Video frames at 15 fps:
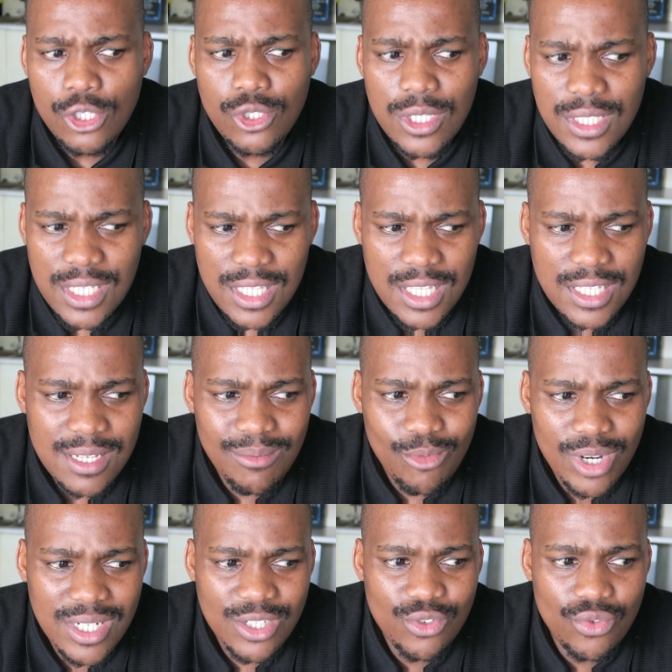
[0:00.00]
So it's either
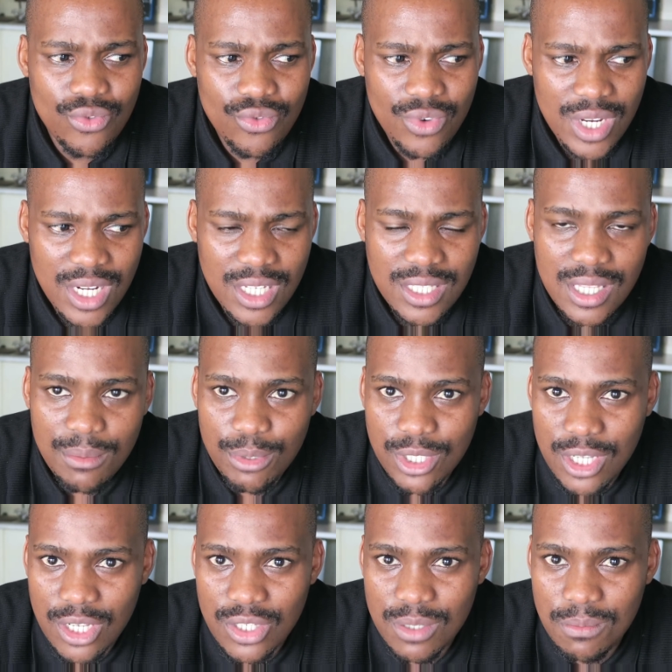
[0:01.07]
someone is really
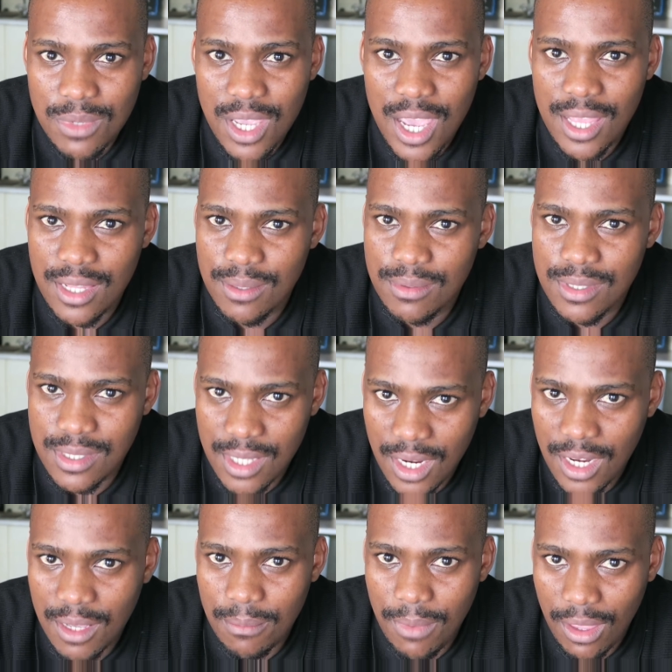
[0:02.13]
sabotaging me and
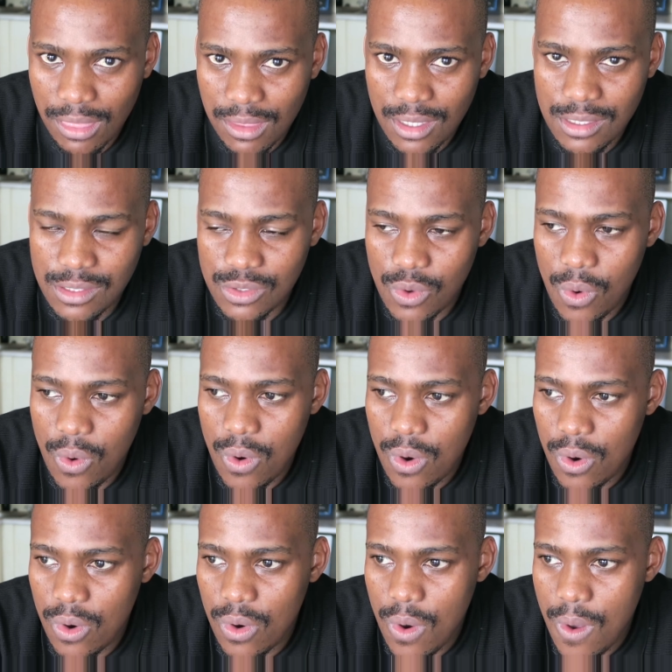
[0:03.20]
stealing my things,
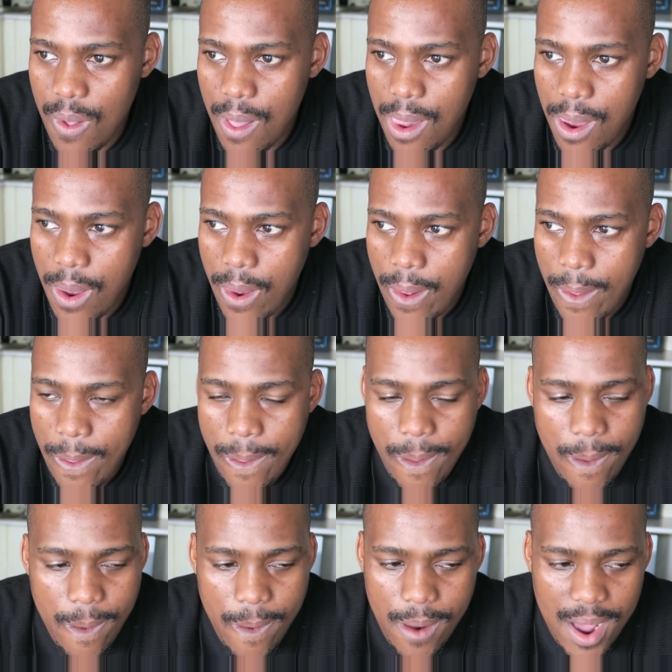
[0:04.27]
or
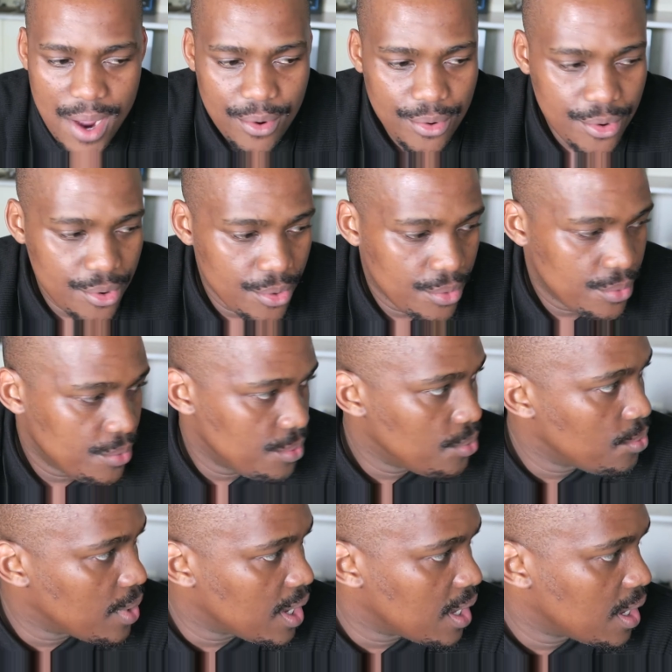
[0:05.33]
I don't know
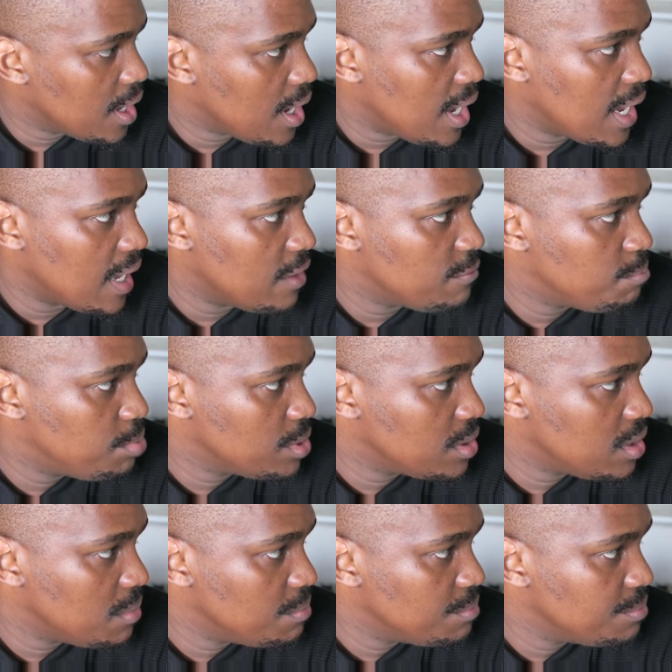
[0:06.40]
where I have
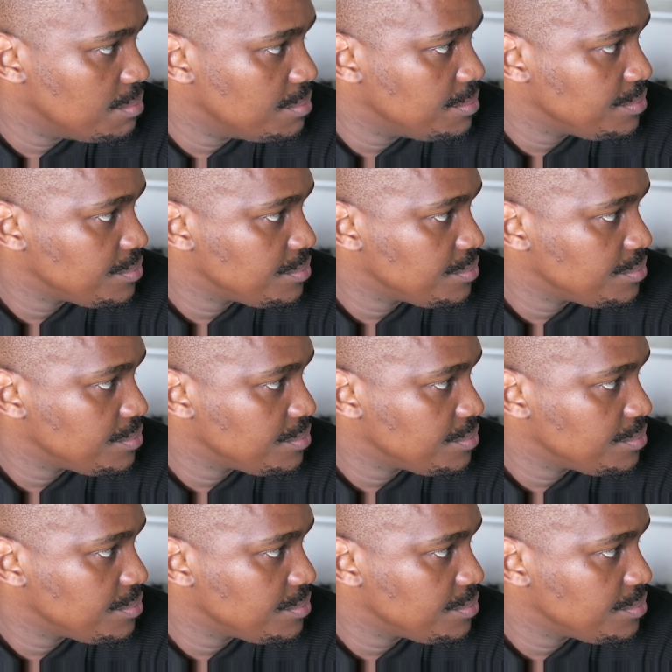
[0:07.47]
put them.